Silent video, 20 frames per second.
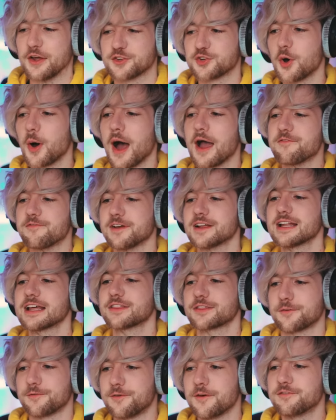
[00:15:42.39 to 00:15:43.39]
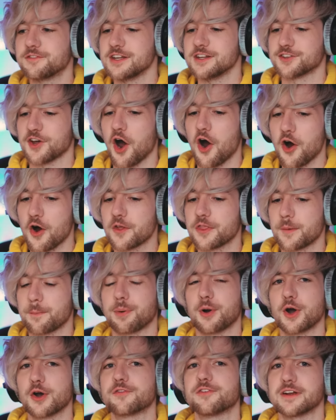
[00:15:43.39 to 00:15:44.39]
So I feel like the 50s are the
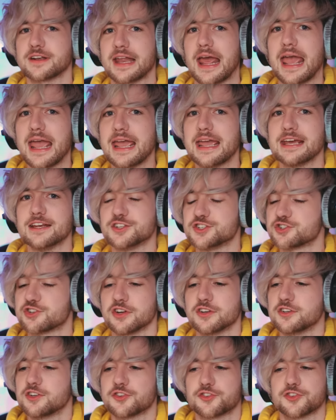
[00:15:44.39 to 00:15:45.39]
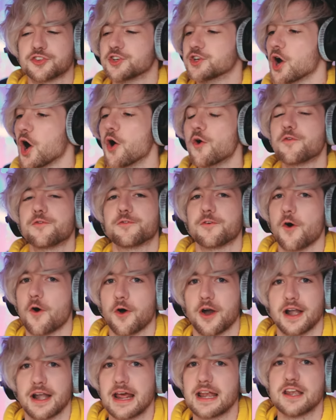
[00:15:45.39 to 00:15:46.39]
perfect age to just go
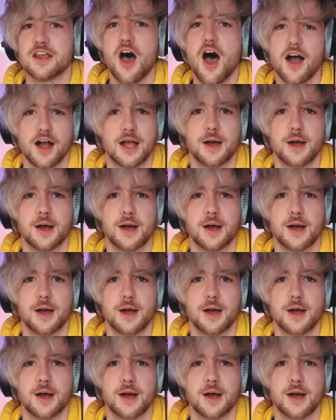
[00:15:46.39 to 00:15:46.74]
for it and not